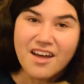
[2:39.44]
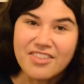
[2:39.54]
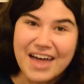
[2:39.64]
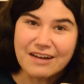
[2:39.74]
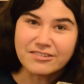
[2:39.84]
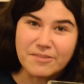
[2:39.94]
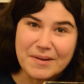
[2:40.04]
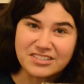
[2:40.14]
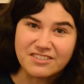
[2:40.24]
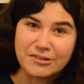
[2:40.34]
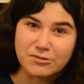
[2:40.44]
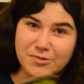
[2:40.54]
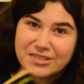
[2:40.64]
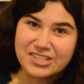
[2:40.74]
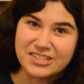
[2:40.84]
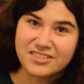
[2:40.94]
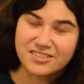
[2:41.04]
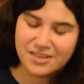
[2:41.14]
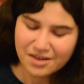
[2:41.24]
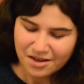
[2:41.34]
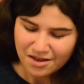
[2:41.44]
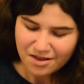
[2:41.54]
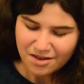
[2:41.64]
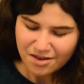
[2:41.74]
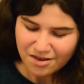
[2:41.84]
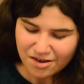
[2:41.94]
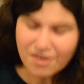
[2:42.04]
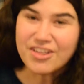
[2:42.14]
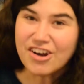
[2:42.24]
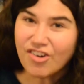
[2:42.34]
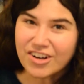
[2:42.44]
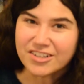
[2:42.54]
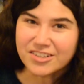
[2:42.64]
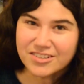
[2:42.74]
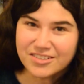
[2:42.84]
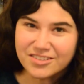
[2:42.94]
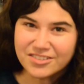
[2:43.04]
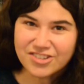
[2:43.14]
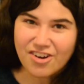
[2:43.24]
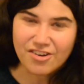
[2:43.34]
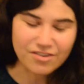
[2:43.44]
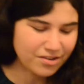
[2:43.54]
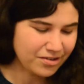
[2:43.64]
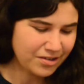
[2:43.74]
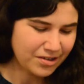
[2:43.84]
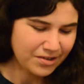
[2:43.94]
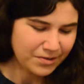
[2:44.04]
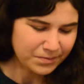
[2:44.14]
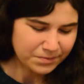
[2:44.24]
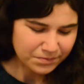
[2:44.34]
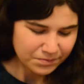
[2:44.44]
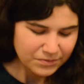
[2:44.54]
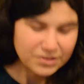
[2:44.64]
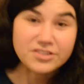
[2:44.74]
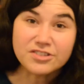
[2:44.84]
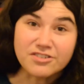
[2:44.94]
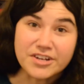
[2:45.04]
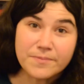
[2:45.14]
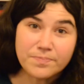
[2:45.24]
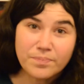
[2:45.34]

The Hound of the Baskervilles, which is, you know, the longer Sherlock story.